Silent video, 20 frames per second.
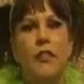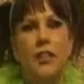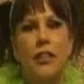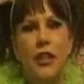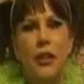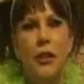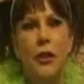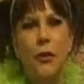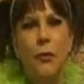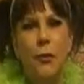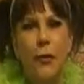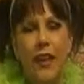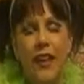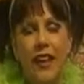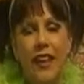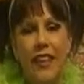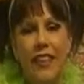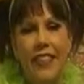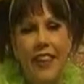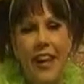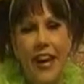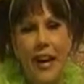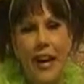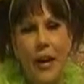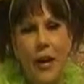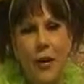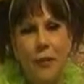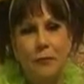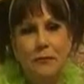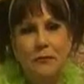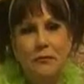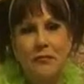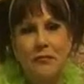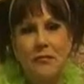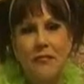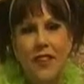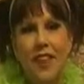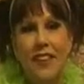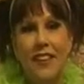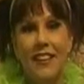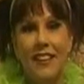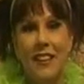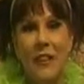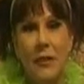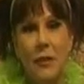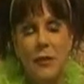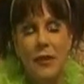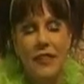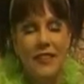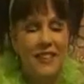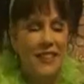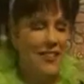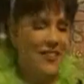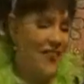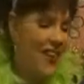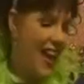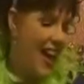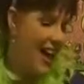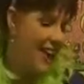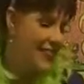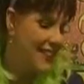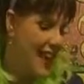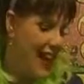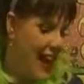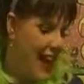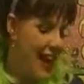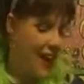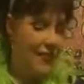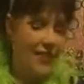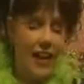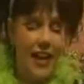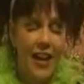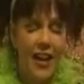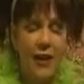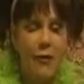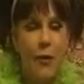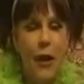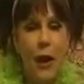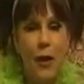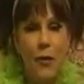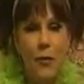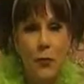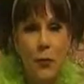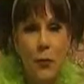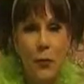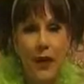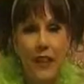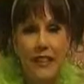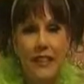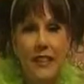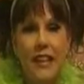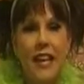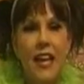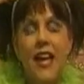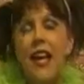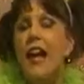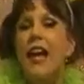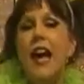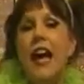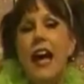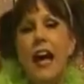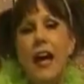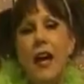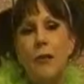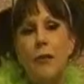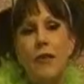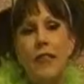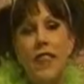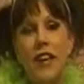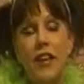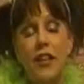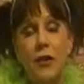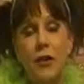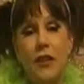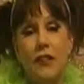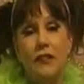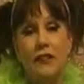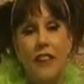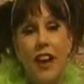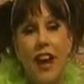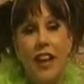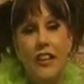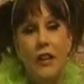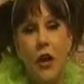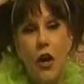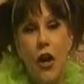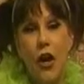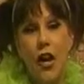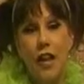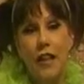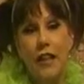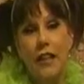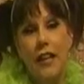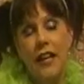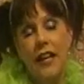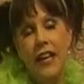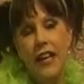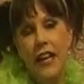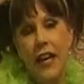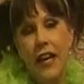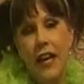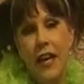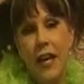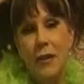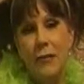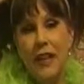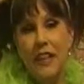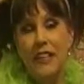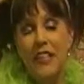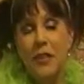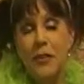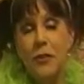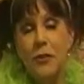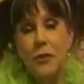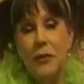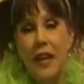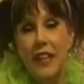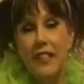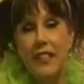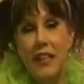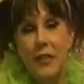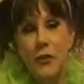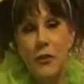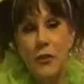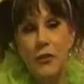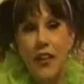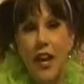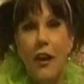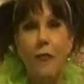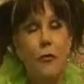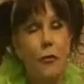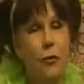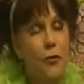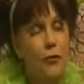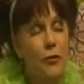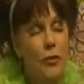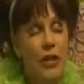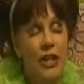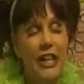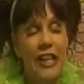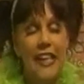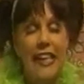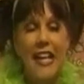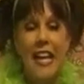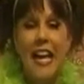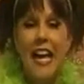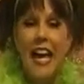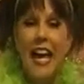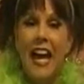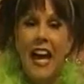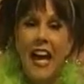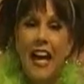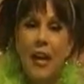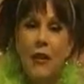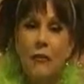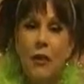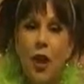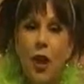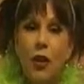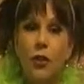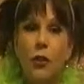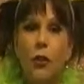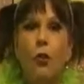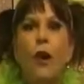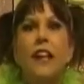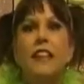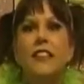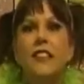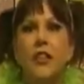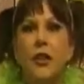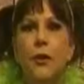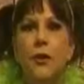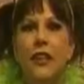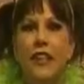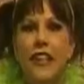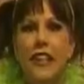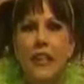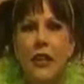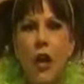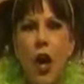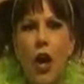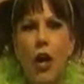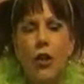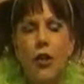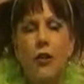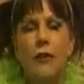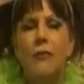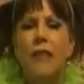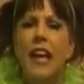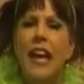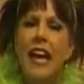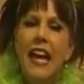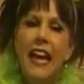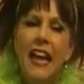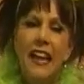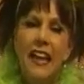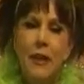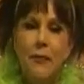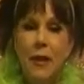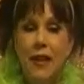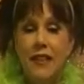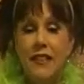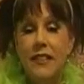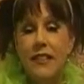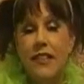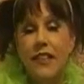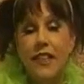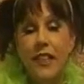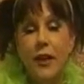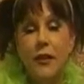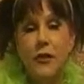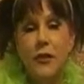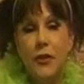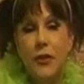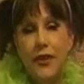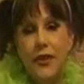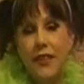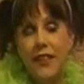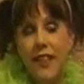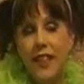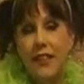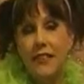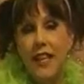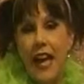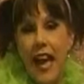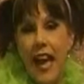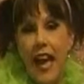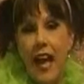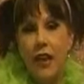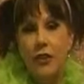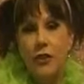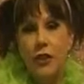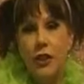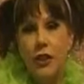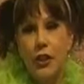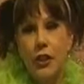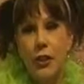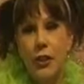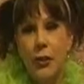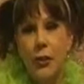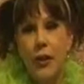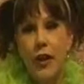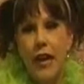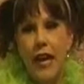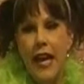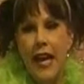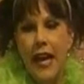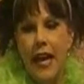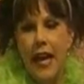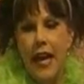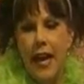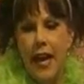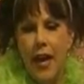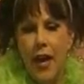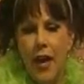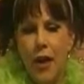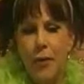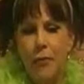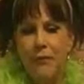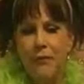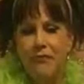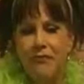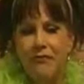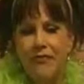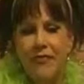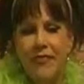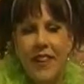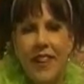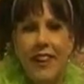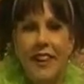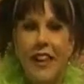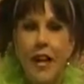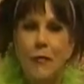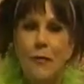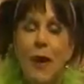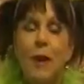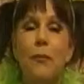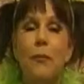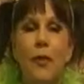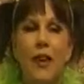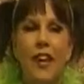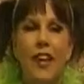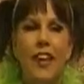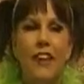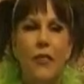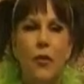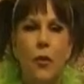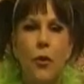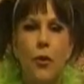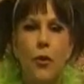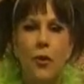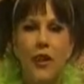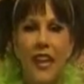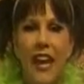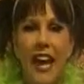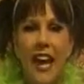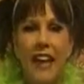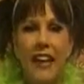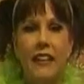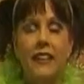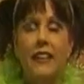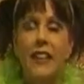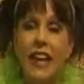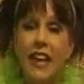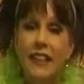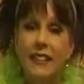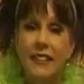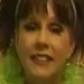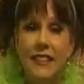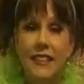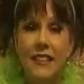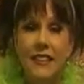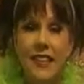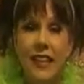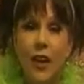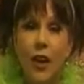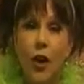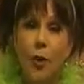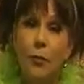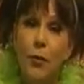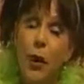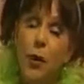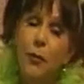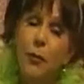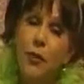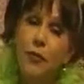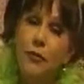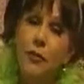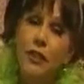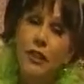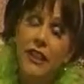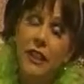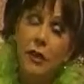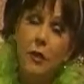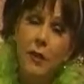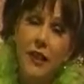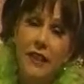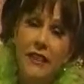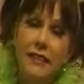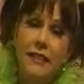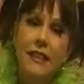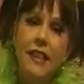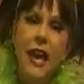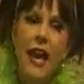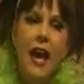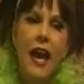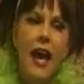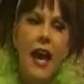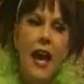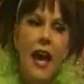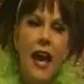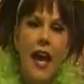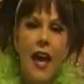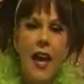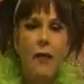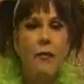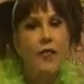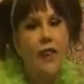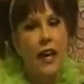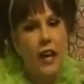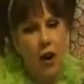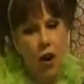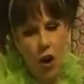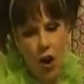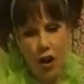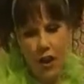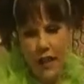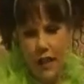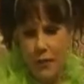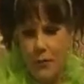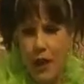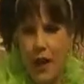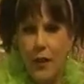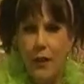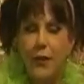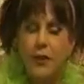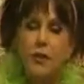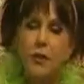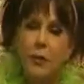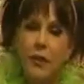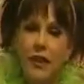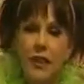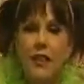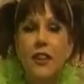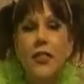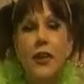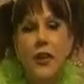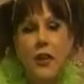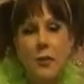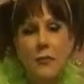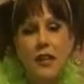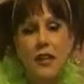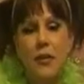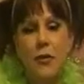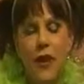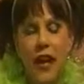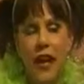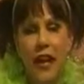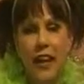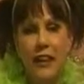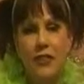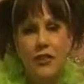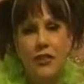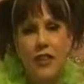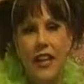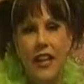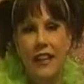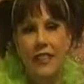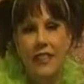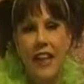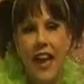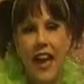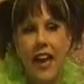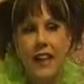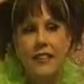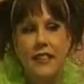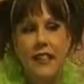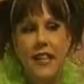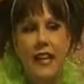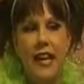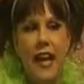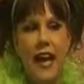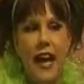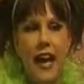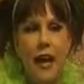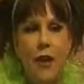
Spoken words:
what to do with the little ones. In fact, I have a PowerPoint that you can find on my Teachers Pay Teachers site for free called What to Do with a Kindergartner. And it basically goes through and tells how to come up with or create lessons that are appropriate for little ones that are in about the 20 to 30 minute range, and that